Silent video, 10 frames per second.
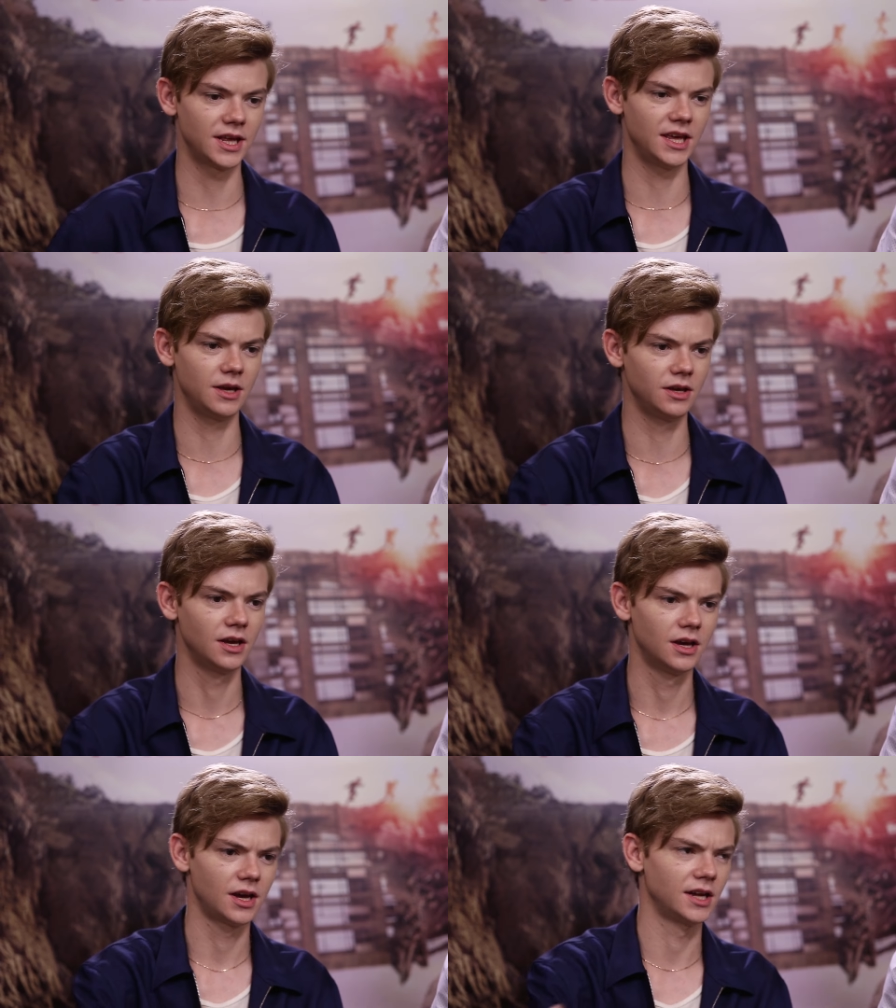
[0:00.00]
He
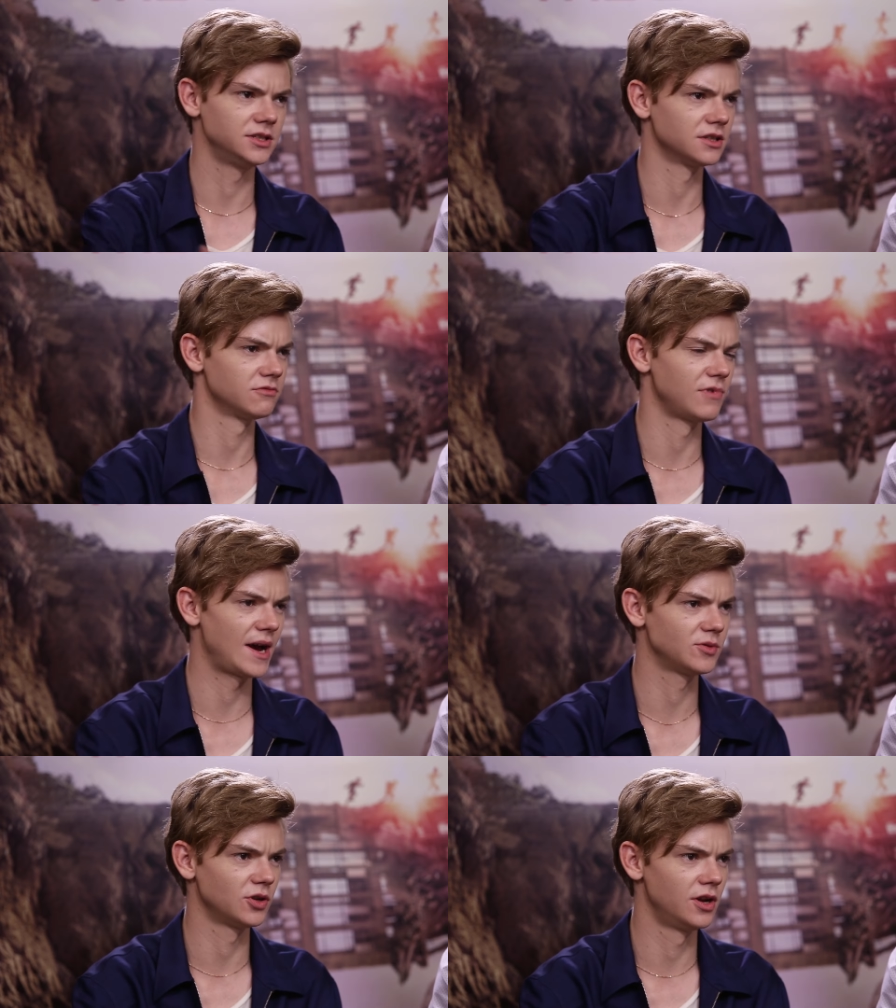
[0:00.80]
had just
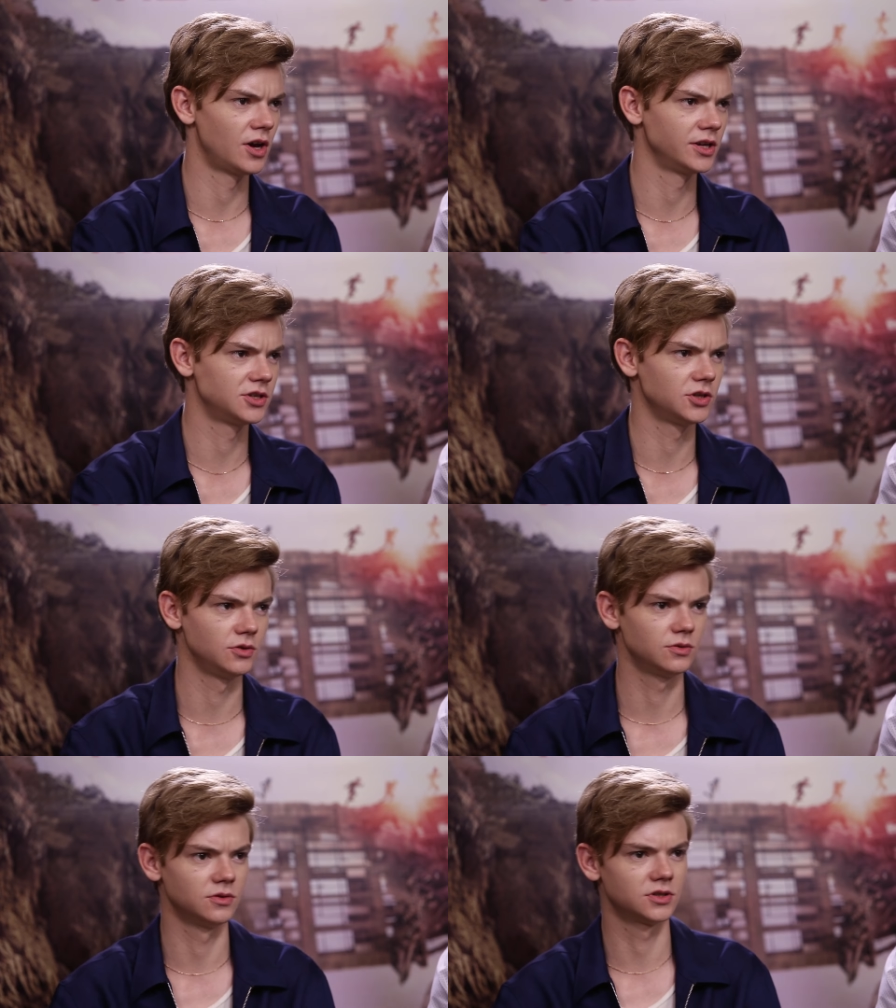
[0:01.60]
wrapped on a night
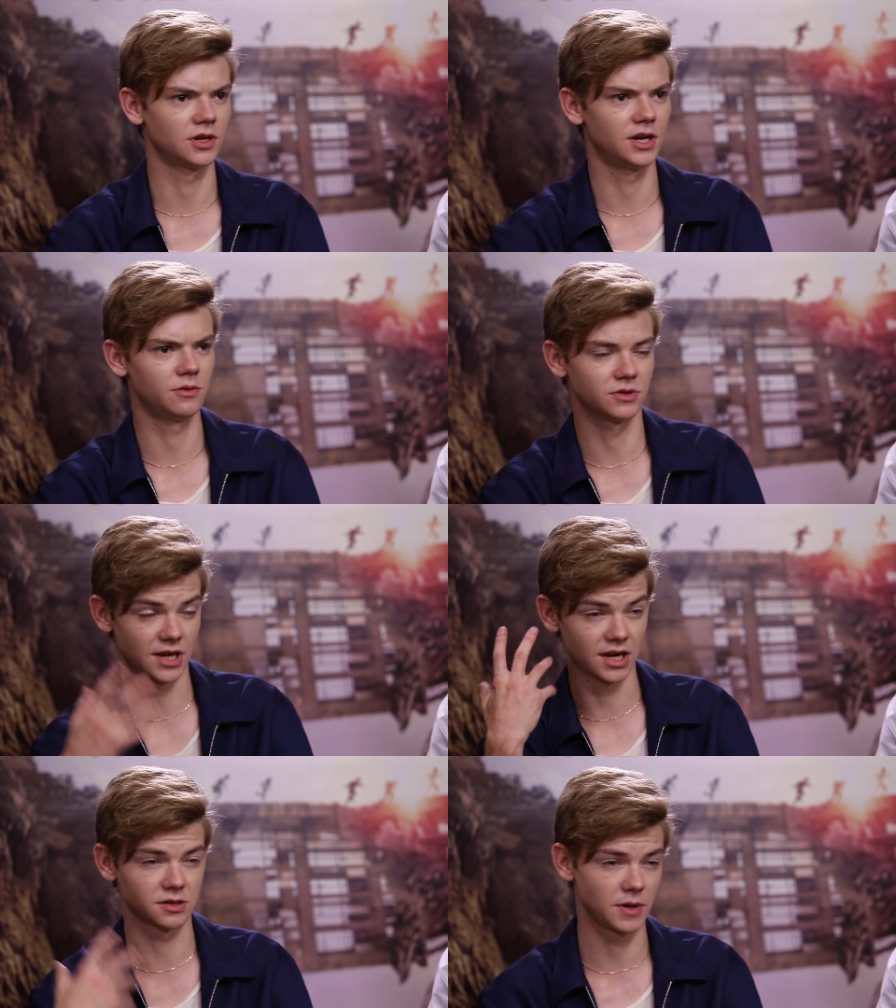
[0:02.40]
shoot, and so he was
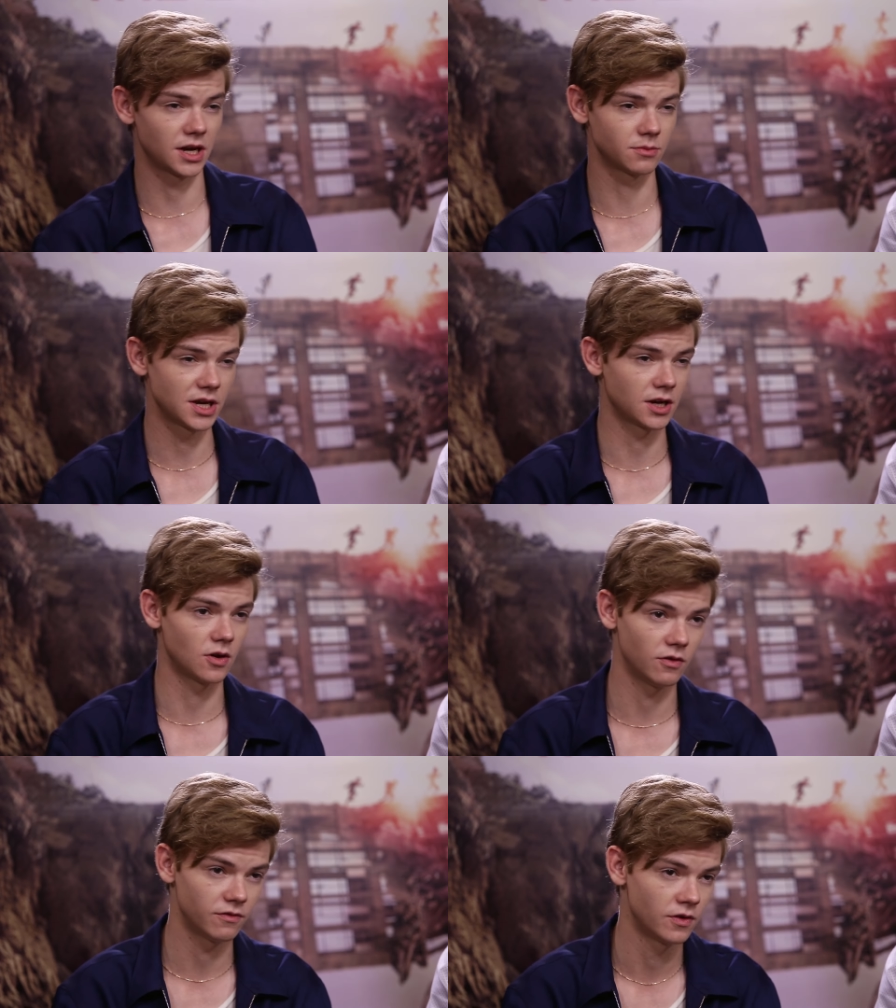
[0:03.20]
getting his makeup taken
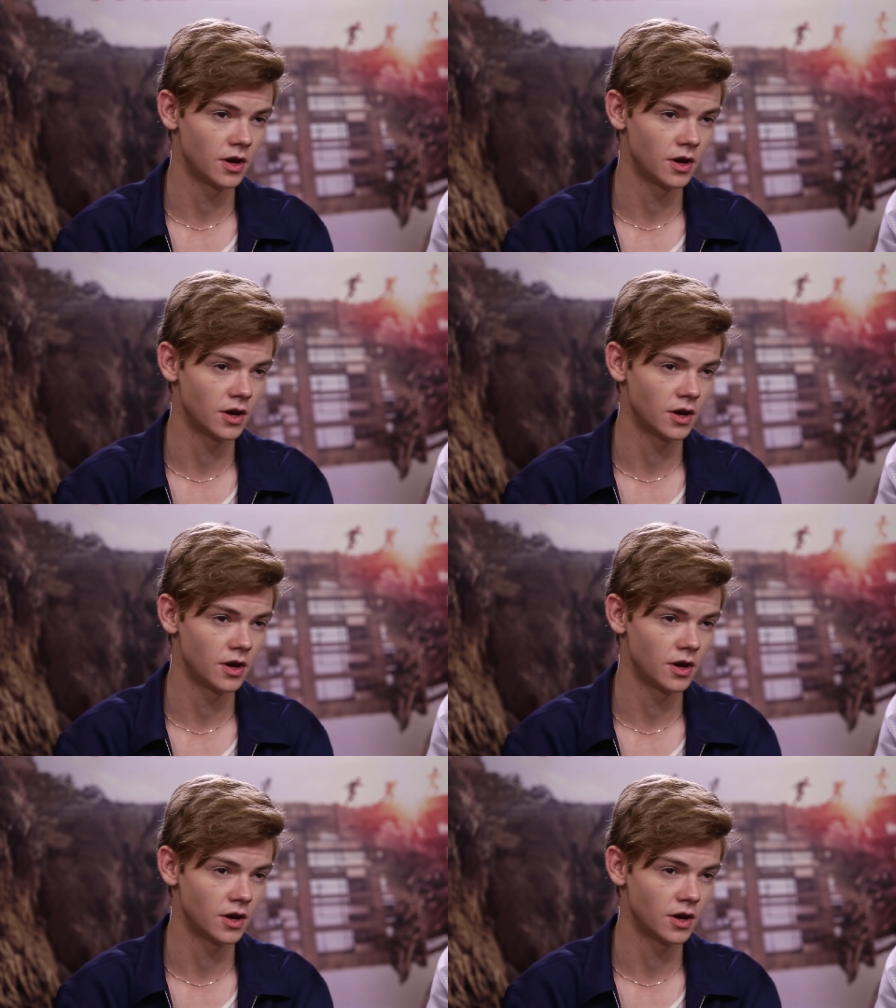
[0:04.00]
off.